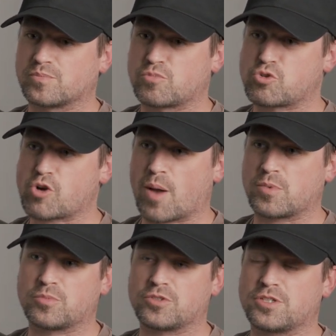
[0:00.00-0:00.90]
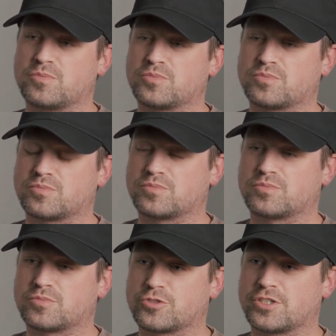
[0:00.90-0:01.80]
Probably
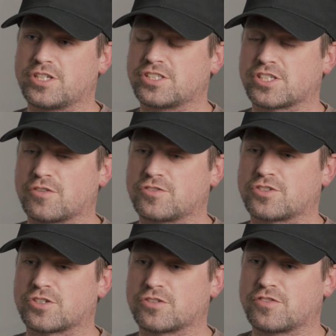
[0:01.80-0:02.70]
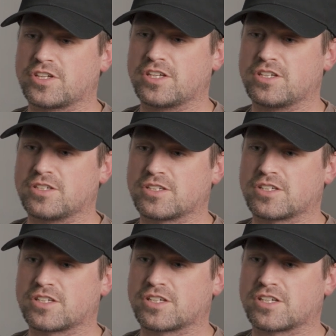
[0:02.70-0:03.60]
pretty self-serving,
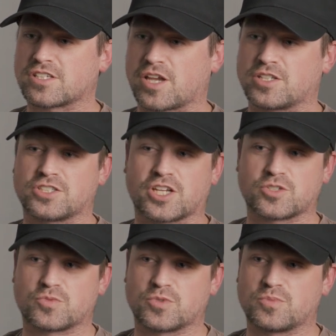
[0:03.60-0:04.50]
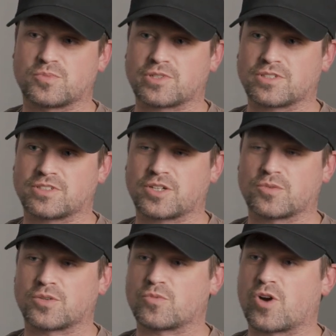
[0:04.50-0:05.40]
because I just would like
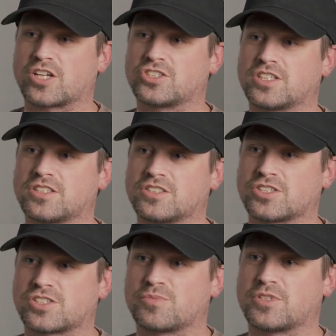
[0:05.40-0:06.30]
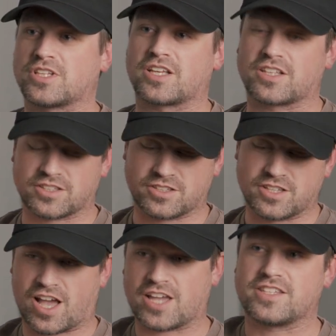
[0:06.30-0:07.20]
want to watch it just to be like,
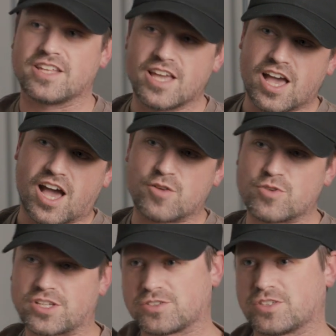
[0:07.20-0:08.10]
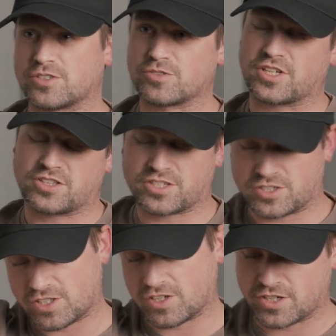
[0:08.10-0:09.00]
I wrestled in a ring.
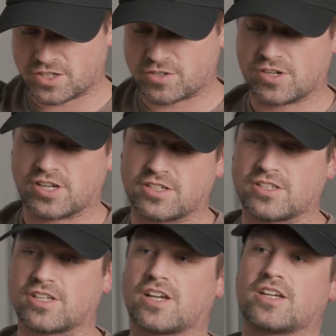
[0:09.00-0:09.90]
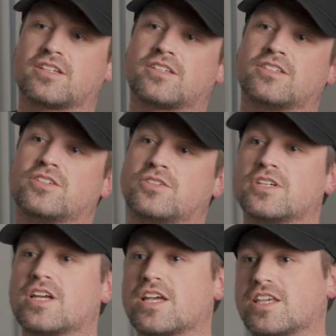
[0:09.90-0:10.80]
There's the Hurricanrana that I can do,
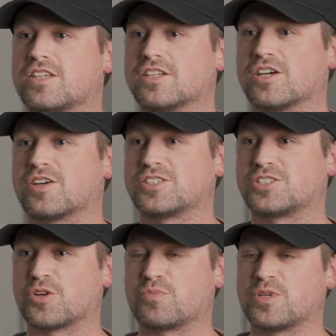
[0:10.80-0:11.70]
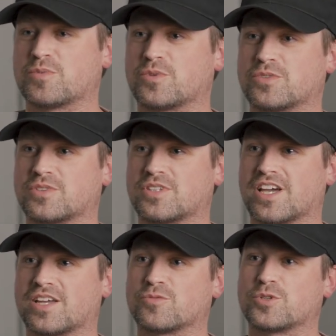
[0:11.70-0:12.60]
you know, and show people
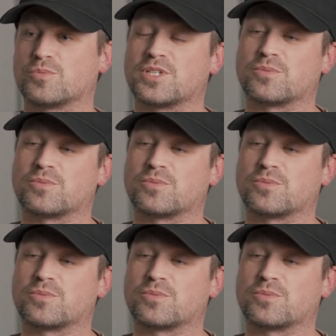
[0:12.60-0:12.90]
that would be